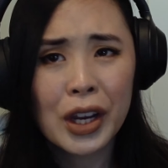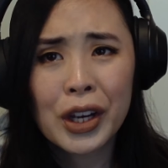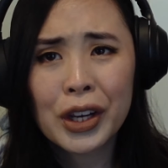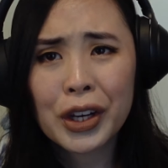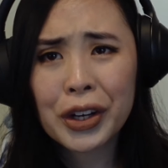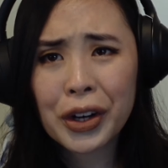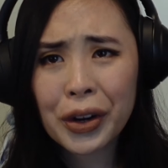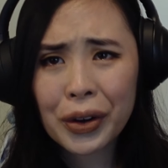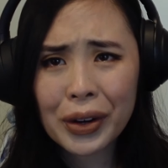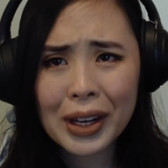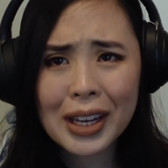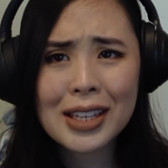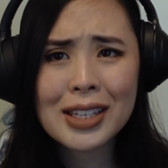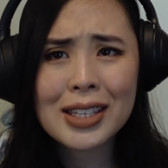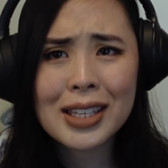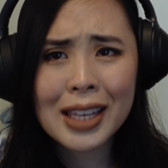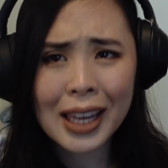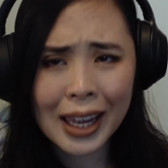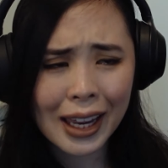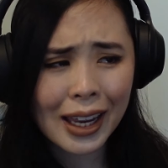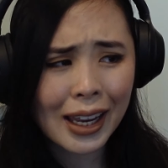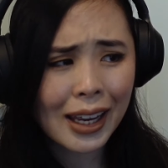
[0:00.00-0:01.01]
You know, is
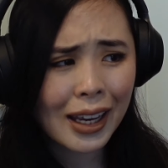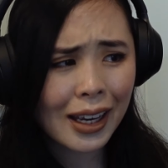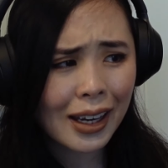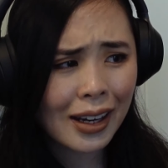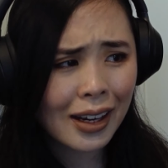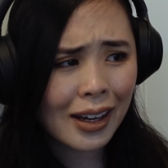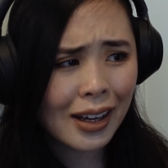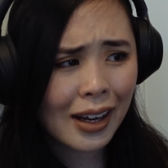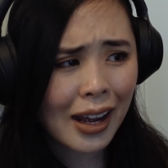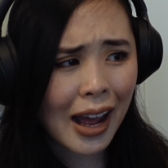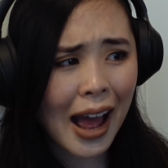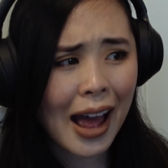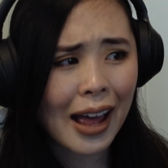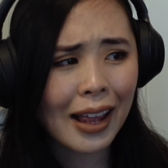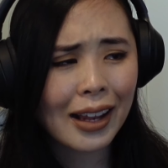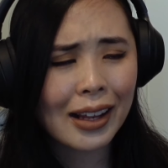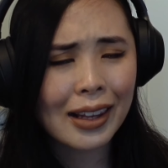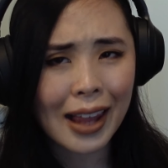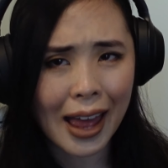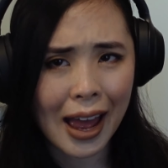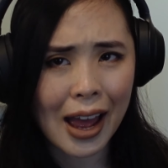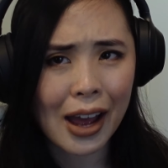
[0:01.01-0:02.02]
he
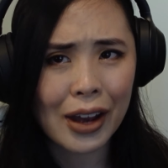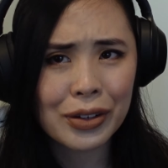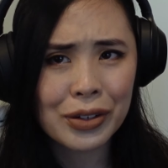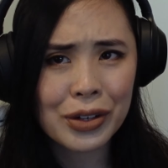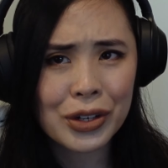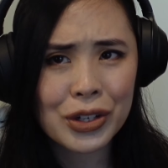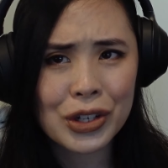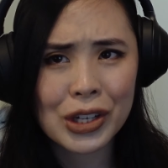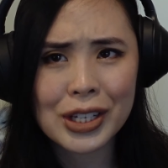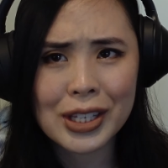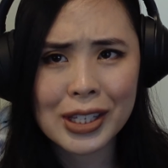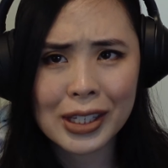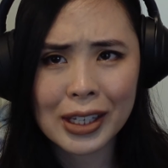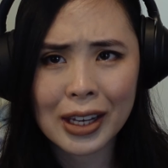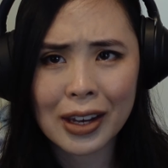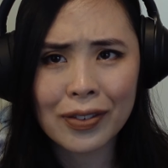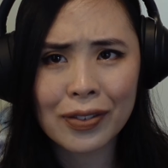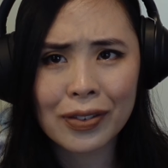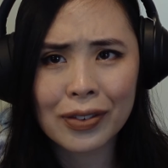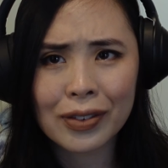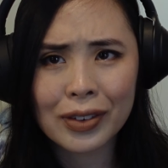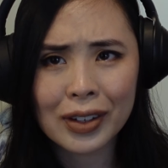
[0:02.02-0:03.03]
allowed to just
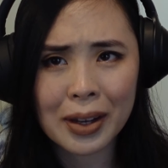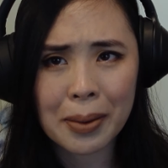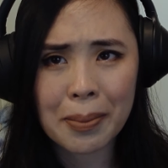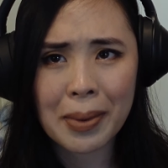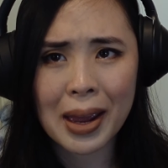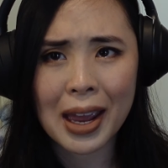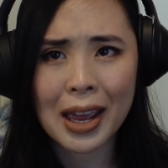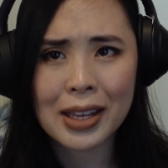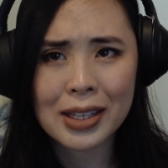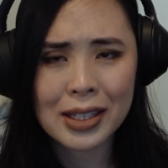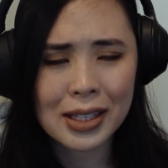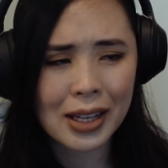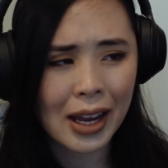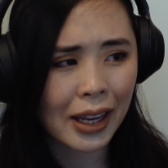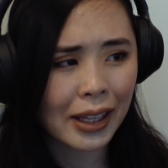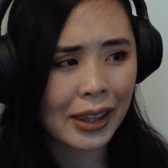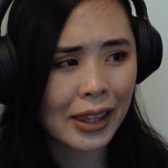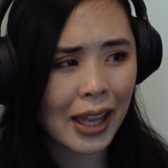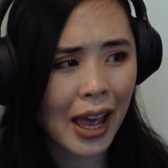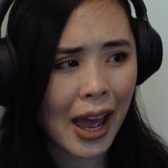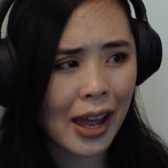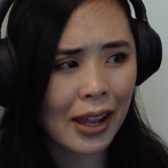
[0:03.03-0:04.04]
give commands
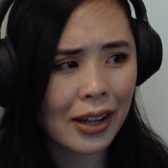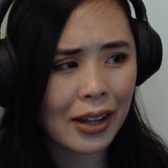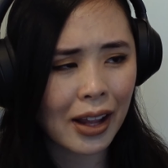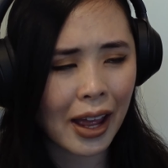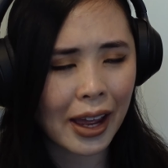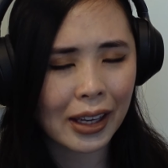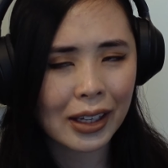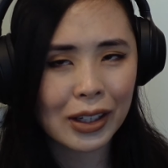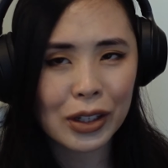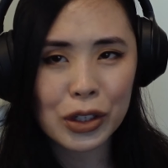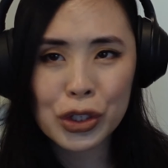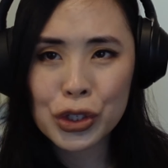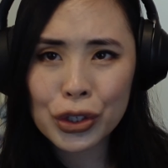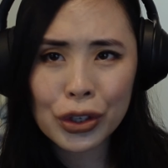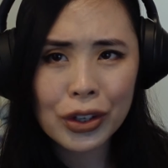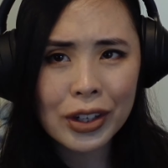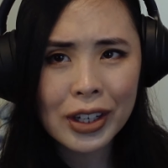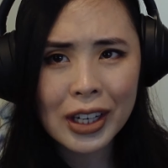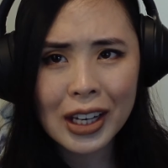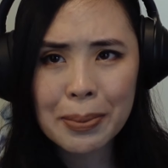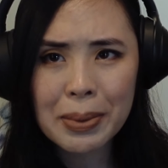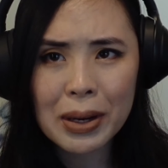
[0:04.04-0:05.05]
like that? Like,
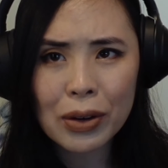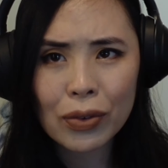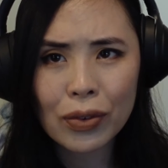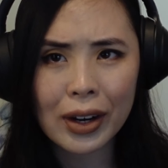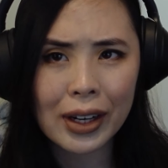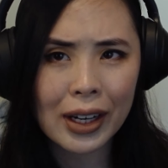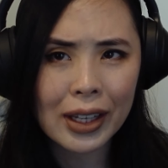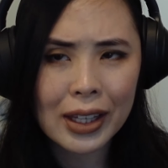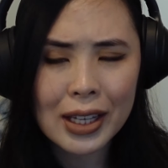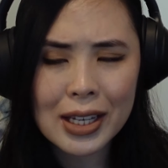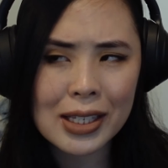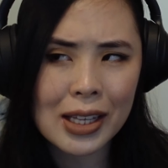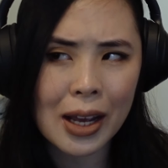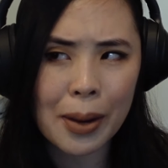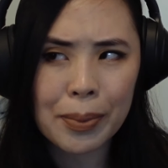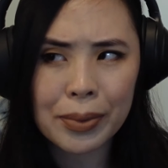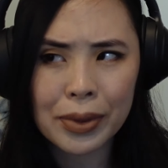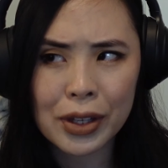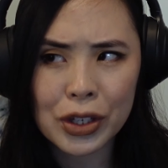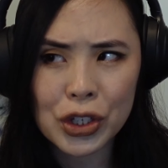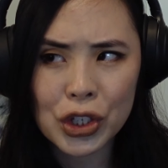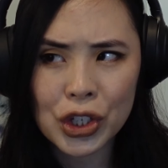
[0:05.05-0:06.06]
shouldn't he be running this
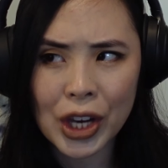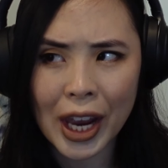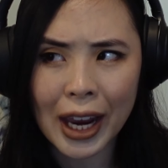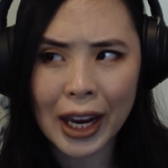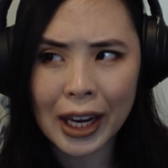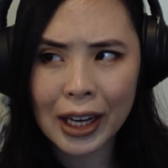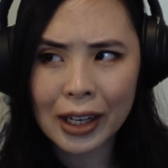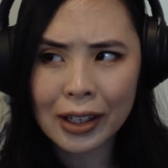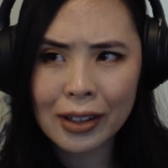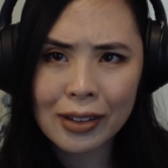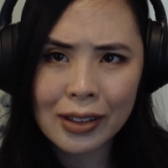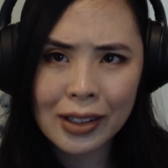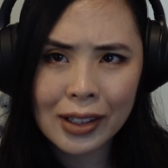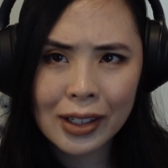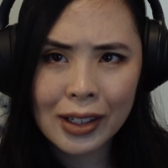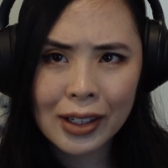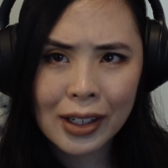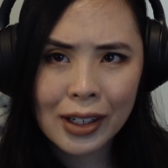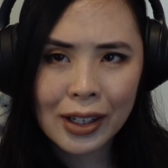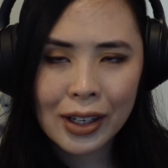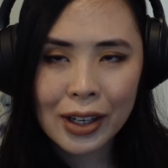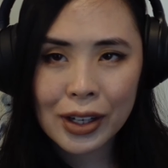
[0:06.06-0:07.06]
up the chain
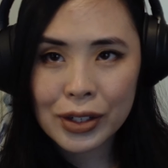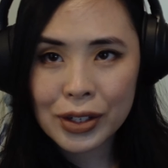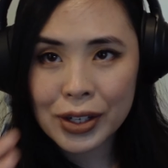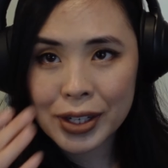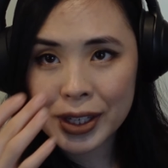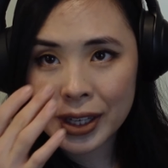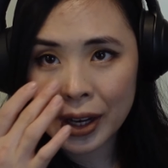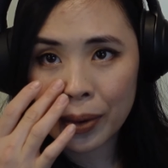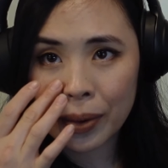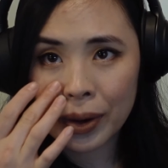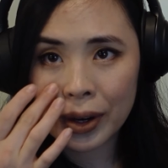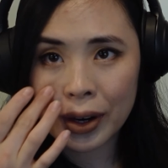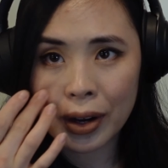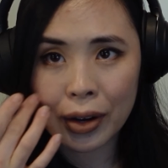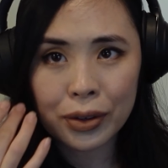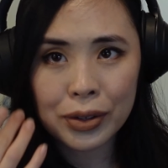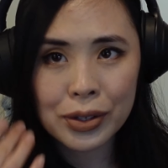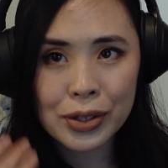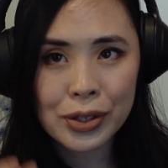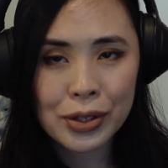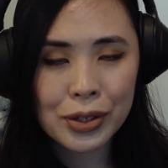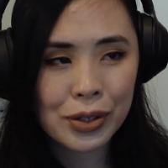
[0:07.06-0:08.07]
to someone
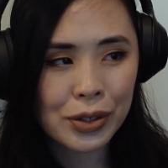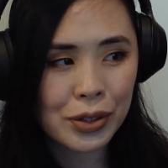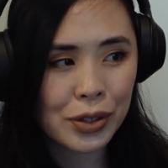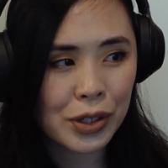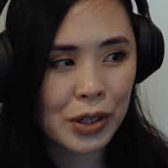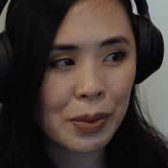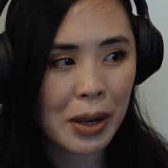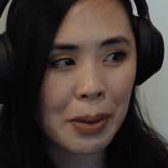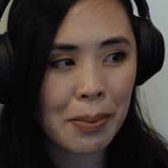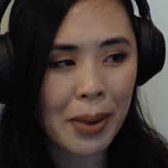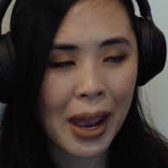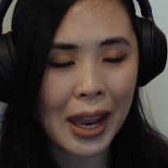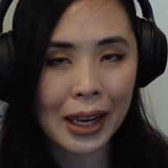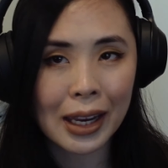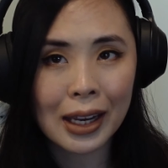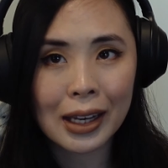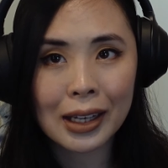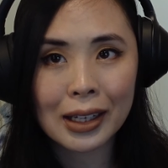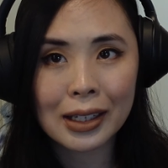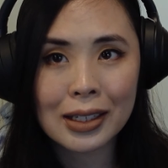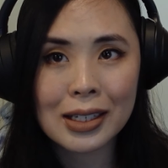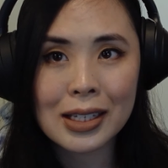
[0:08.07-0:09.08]
else to be
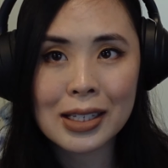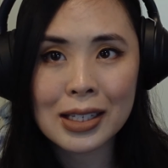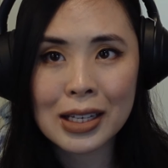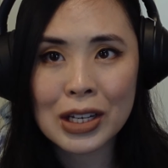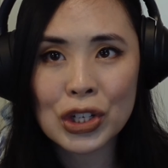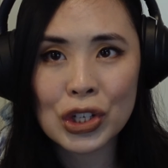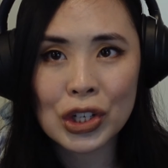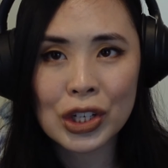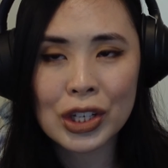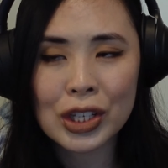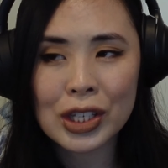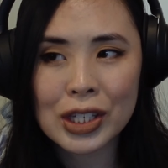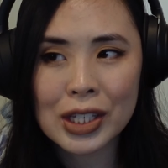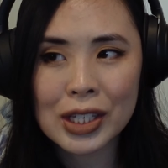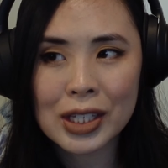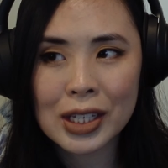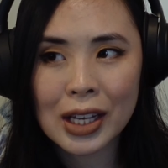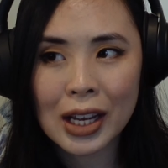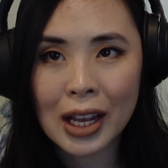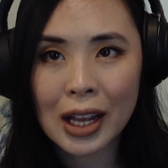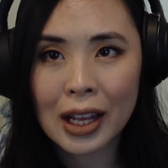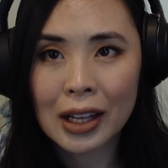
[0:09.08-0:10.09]
making decisions
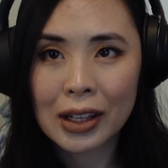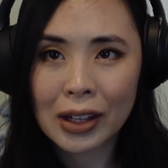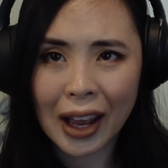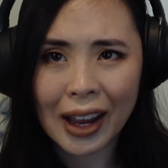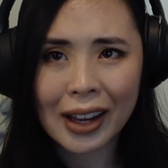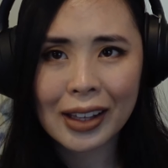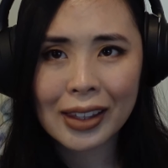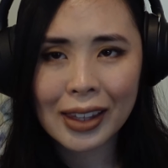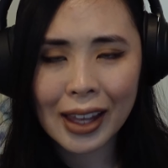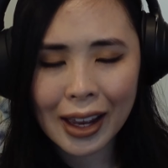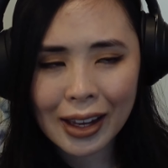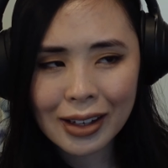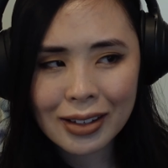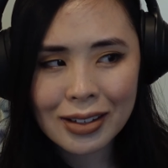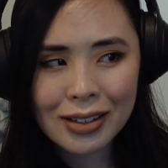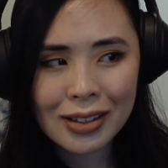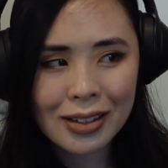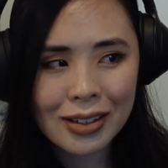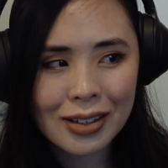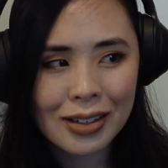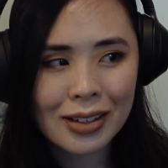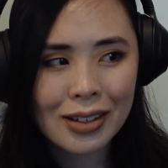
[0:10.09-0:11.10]
like that?
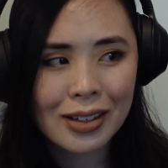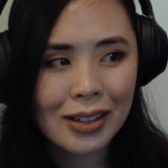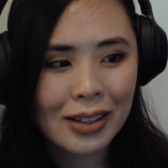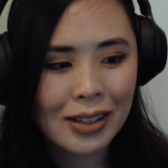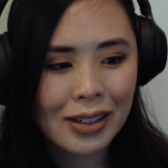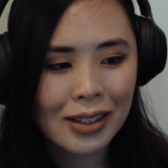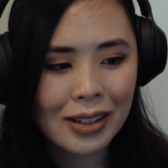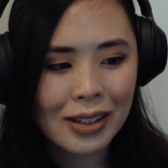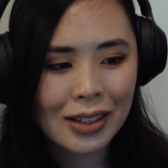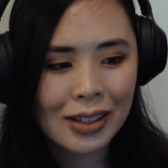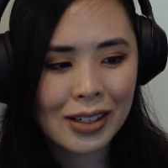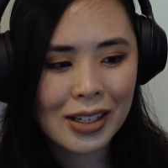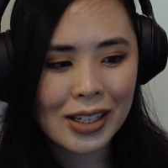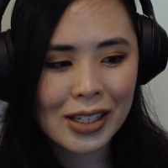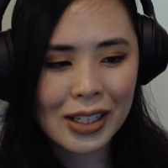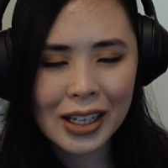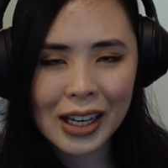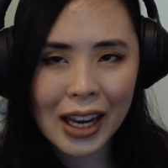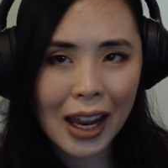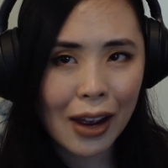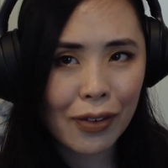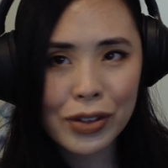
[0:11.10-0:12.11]
Doesn't
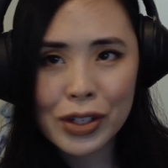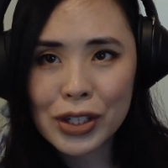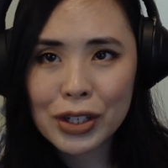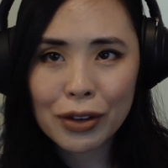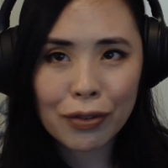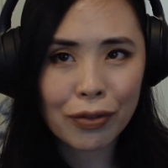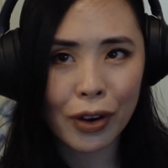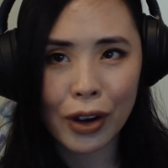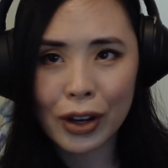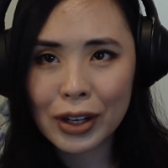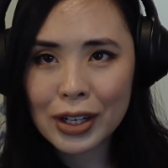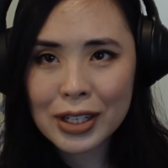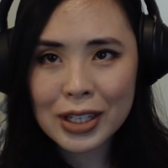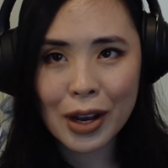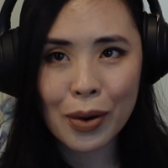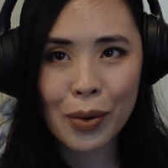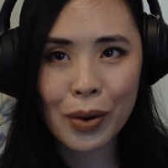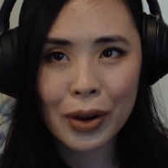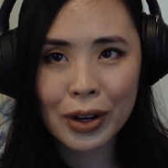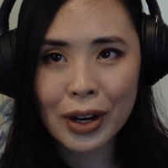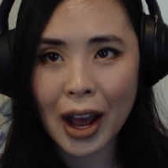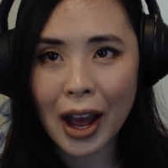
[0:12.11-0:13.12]
he have to defer to
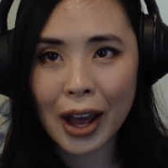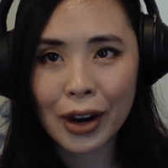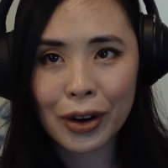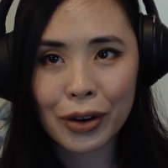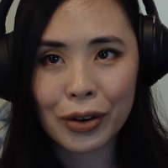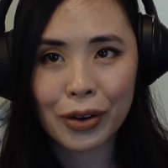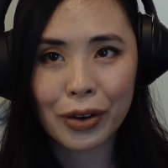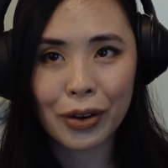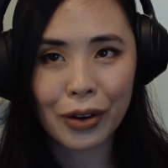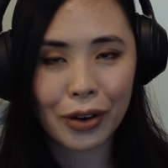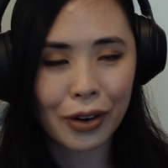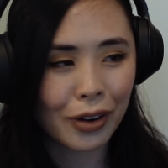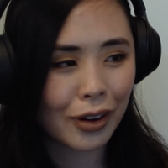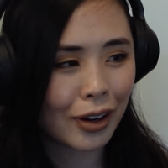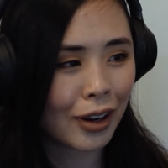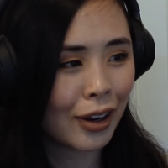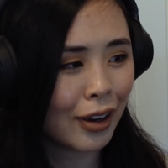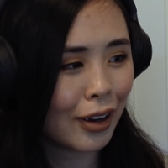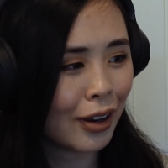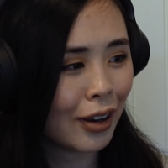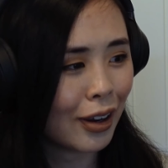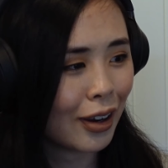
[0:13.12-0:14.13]
someone? I don't
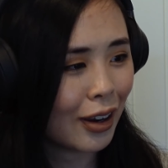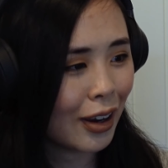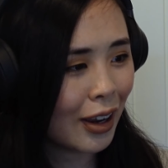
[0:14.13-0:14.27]
know.